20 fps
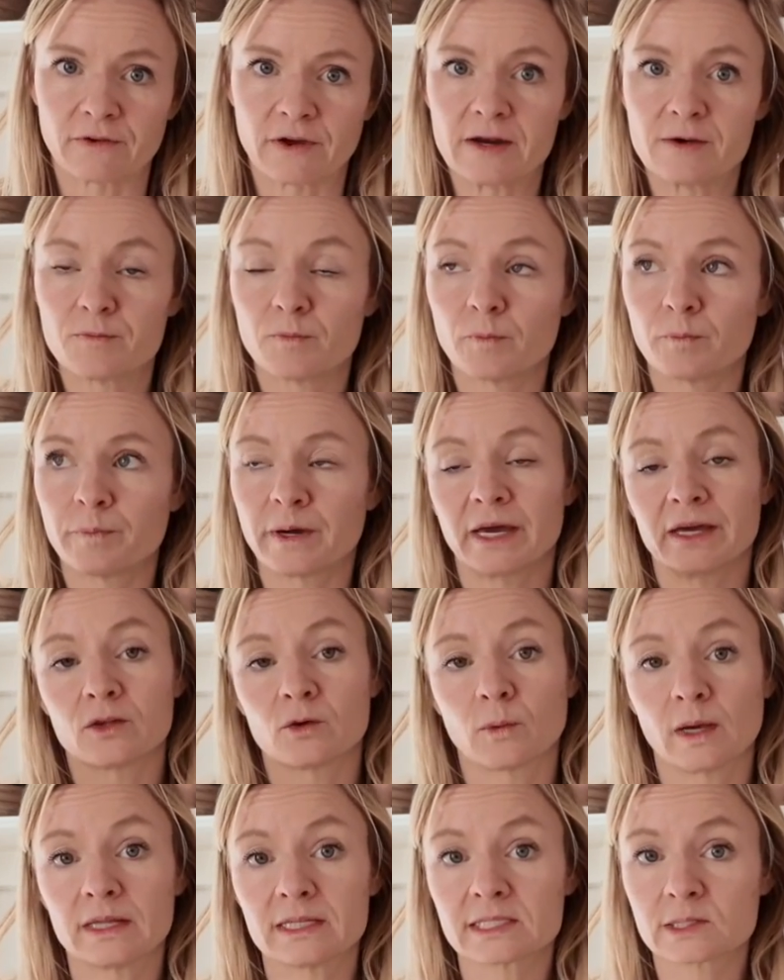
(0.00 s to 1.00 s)
And by the
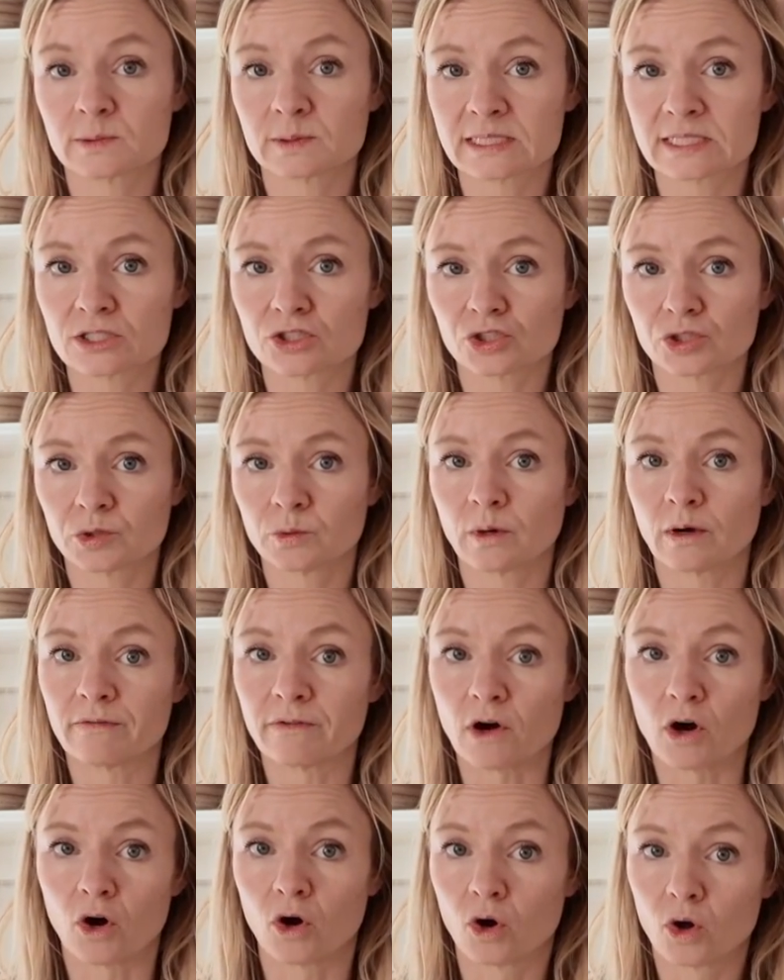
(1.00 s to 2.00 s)
way, this wasn't true of
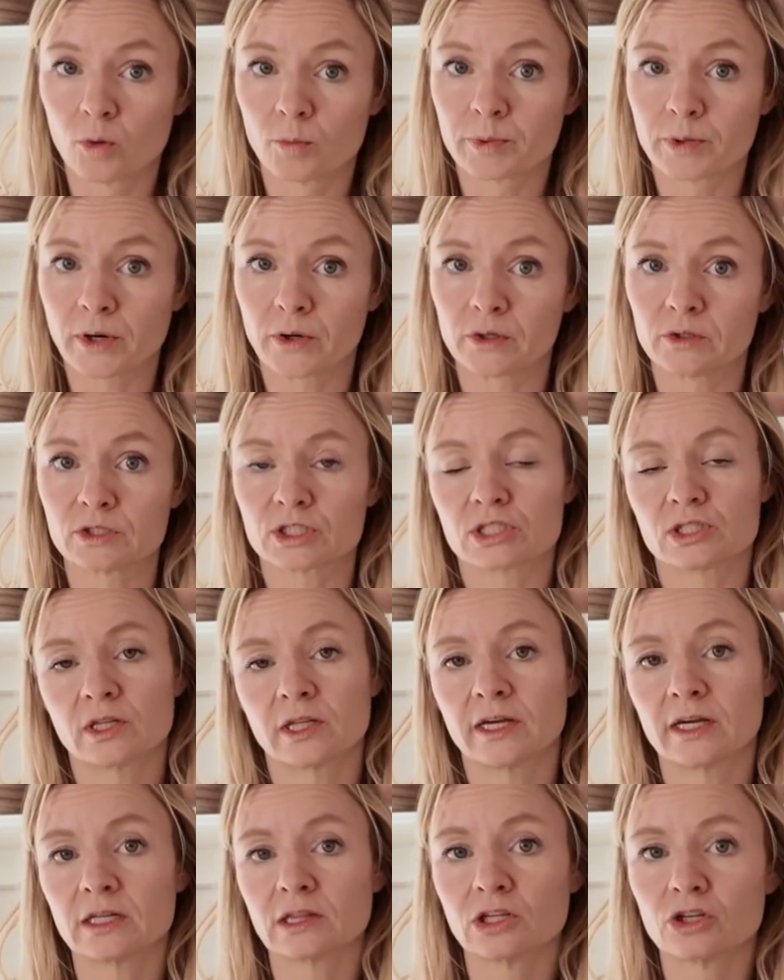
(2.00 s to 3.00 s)
all produce. So
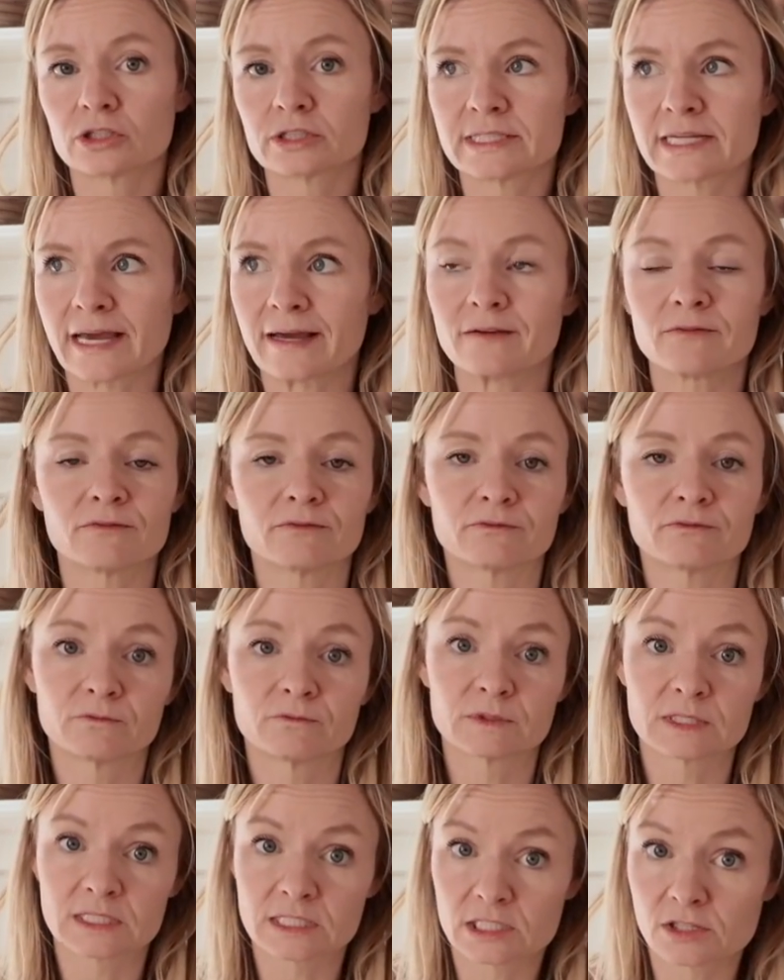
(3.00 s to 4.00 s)
they looked at
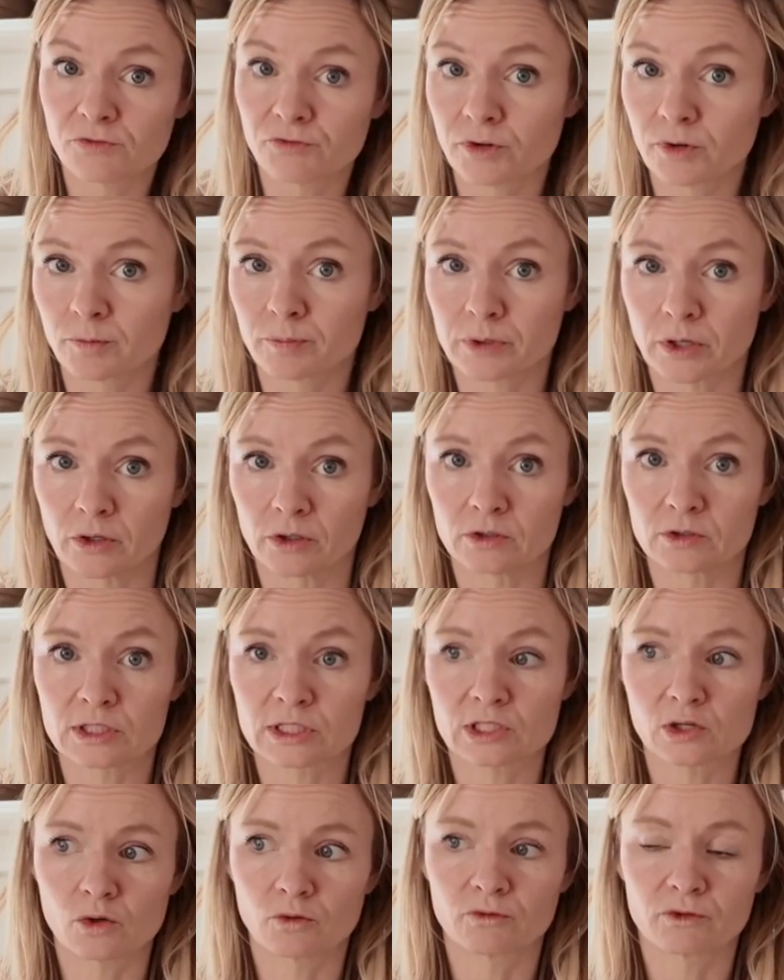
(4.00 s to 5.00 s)
different produce.
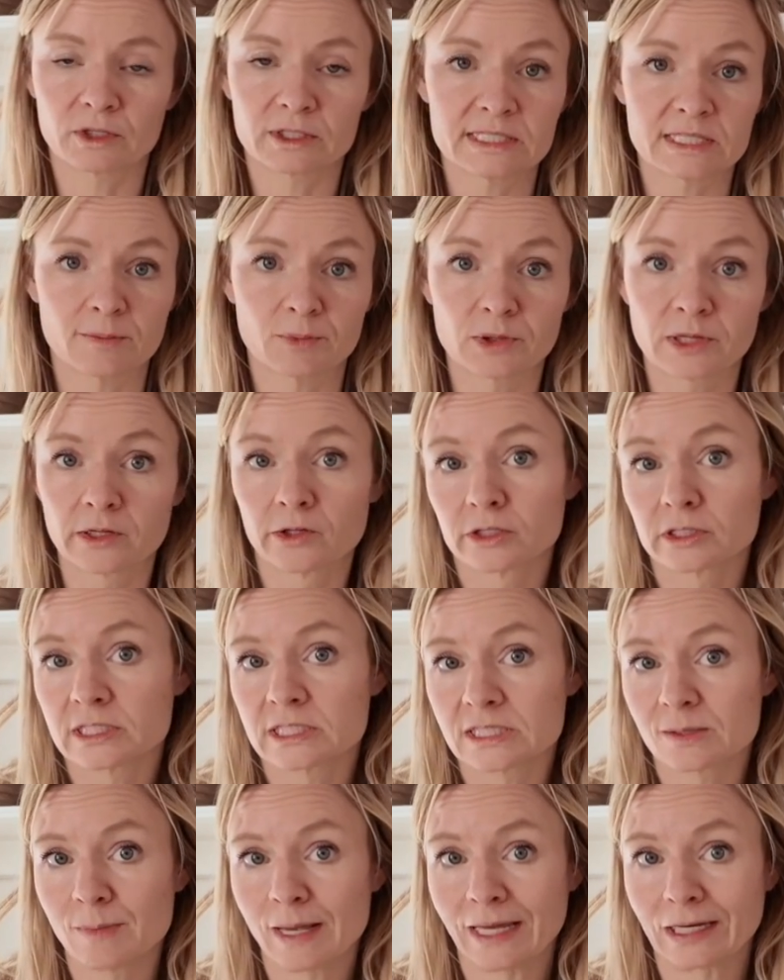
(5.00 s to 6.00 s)
So for example, they looked
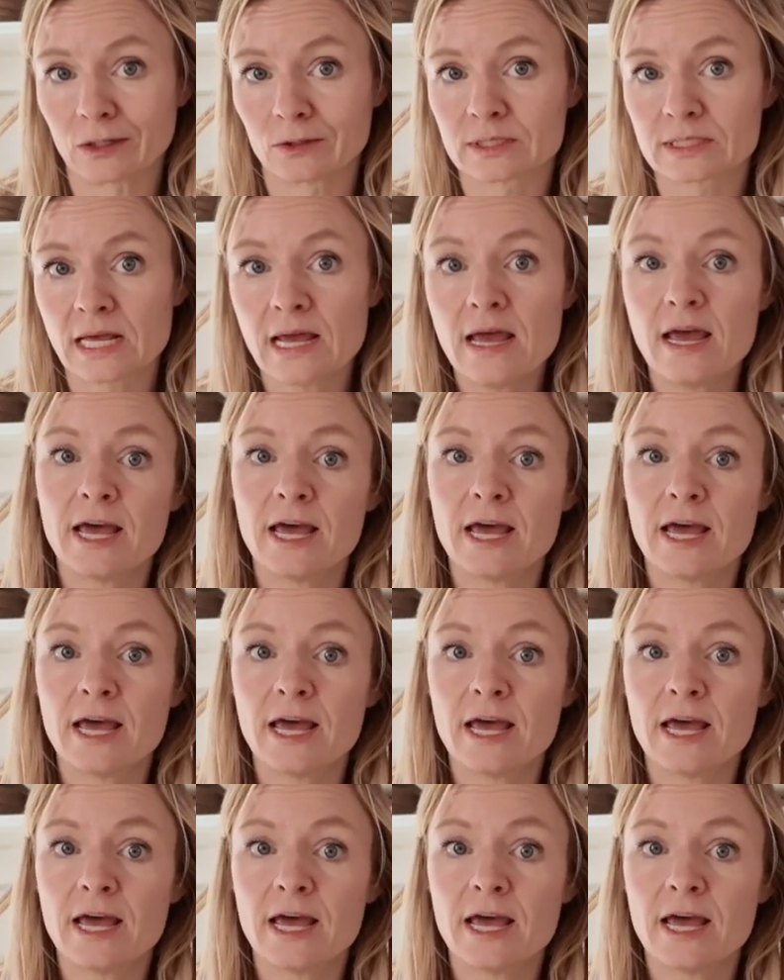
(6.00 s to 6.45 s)
at tomatoes.